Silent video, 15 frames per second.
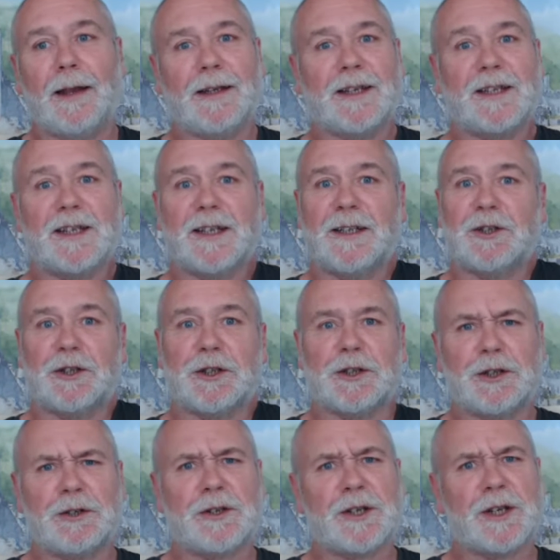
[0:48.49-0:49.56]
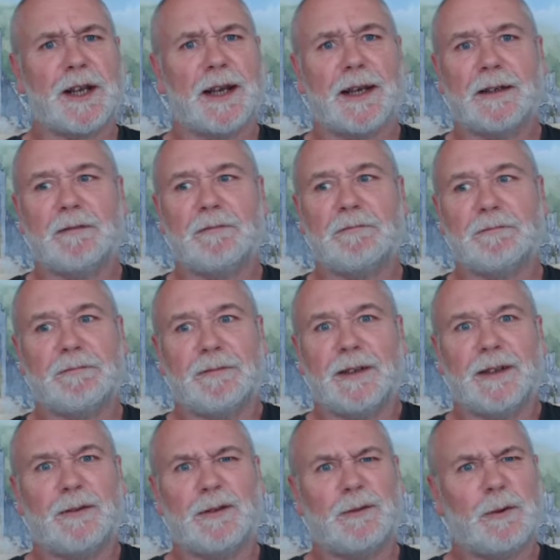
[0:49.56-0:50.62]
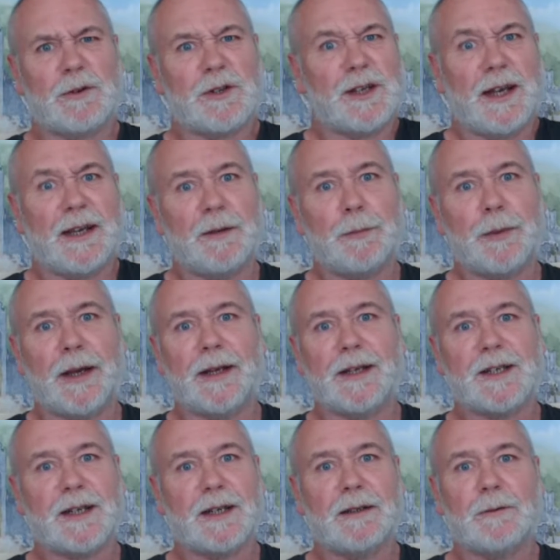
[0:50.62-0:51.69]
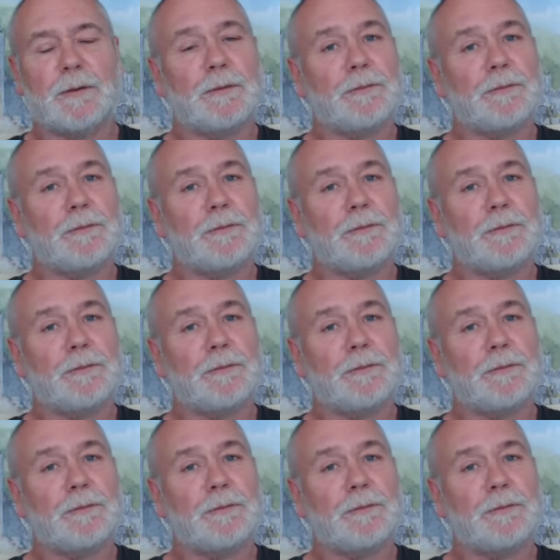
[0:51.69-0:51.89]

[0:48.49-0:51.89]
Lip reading: Your teachers used to say, "What's that you're painting?"